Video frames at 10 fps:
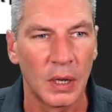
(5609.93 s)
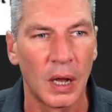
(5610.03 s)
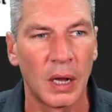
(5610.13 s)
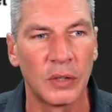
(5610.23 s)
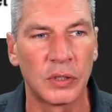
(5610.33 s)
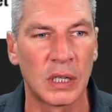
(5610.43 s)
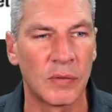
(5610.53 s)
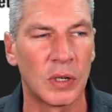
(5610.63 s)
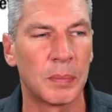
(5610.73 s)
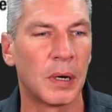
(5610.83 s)
To give
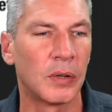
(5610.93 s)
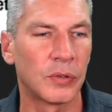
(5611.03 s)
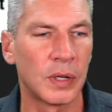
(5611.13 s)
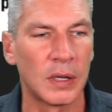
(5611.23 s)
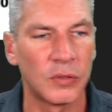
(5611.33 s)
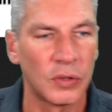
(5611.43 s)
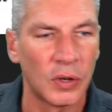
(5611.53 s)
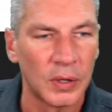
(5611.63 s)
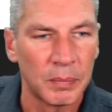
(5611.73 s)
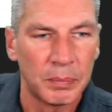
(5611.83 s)
you the parts in it, so you
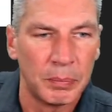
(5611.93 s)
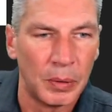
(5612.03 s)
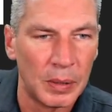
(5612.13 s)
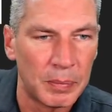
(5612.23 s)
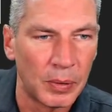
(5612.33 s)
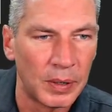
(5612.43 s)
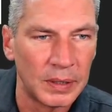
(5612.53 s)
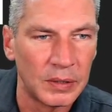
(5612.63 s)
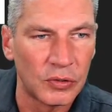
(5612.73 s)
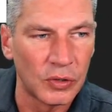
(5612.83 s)
got the bullet
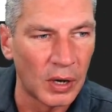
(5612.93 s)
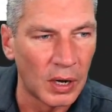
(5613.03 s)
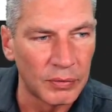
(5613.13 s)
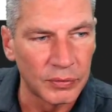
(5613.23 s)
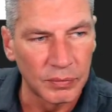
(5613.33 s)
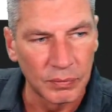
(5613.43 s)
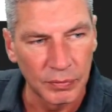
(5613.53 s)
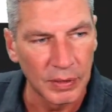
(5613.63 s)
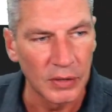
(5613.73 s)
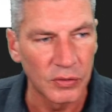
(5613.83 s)
point, the shaft,
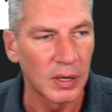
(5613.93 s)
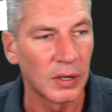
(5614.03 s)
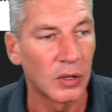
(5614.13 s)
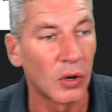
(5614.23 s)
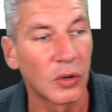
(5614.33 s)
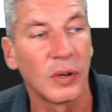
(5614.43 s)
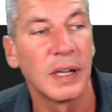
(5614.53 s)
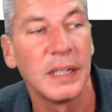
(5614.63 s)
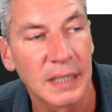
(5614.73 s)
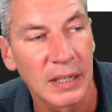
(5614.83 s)
fletching, cock or
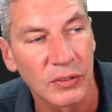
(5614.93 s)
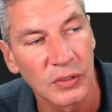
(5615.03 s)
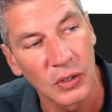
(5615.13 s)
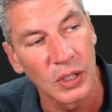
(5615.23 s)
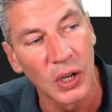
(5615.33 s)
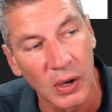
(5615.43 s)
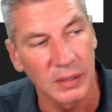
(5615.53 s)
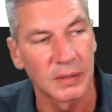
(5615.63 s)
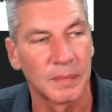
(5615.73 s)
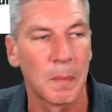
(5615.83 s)
index, and you got the
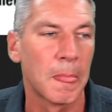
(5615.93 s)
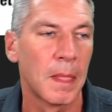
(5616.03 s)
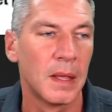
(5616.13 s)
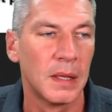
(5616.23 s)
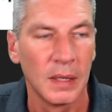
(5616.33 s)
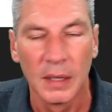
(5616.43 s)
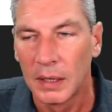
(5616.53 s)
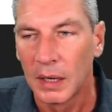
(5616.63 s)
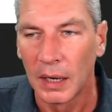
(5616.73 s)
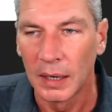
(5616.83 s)
knock.
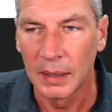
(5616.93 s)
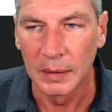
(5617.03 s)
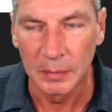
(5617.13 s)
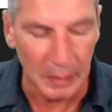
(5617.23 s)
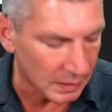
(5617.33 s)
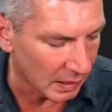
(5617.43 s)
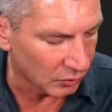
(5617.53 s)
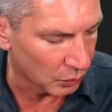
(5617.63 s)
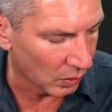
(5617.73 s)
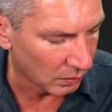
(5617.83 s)
And
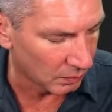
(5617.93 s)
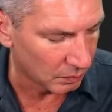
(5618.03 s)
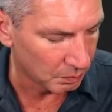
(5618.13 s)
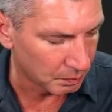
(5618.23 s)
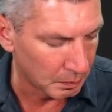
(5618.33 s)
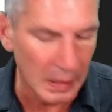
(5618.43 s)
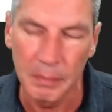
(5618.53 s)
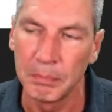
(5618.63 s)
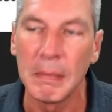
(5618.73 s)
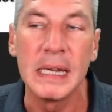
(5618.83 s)
that's what
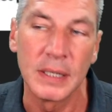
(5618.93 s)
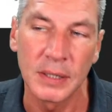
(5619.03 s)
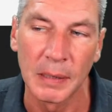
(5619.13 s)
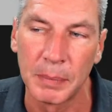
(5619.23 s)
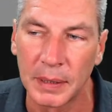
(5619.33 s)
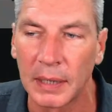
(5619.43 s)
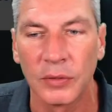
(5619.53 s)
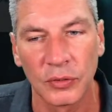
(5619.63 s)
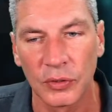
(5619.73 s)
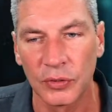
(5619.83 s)
mates up
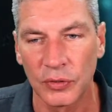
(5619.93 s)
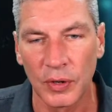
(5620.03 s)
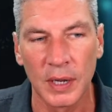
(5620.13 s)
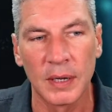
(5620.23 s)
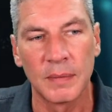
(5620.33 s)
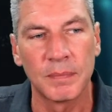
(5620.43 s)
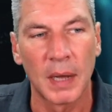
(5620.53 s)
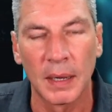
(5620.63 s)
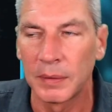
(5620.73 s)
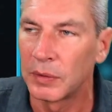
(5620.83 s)
against the string
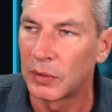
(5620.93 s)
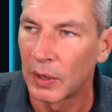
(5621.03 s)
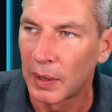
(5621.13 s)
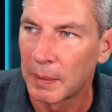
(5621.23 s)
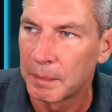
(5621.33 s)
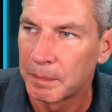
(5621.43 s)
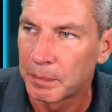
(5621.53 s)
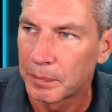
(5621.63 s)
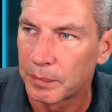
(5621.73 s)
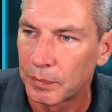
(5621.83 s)
and
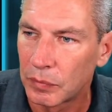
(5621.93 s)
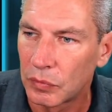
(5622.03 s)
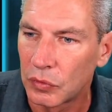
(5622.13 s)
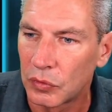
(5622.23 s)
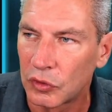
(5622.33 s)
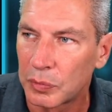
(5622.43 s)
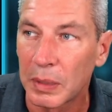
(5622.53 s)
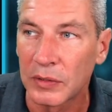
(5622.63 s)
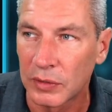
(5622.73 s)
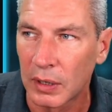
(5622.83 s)

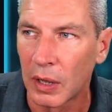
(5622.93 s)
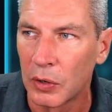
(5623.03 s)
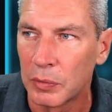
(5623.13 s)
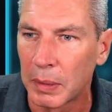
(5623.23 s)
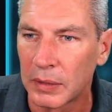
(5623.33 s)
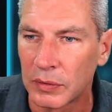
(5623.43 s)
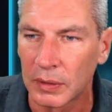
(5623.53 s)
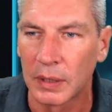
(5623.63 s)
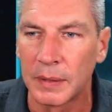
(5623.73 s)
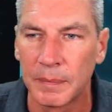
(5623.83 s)
spreads the load
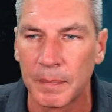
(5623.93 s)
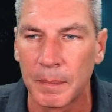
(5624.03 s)
basically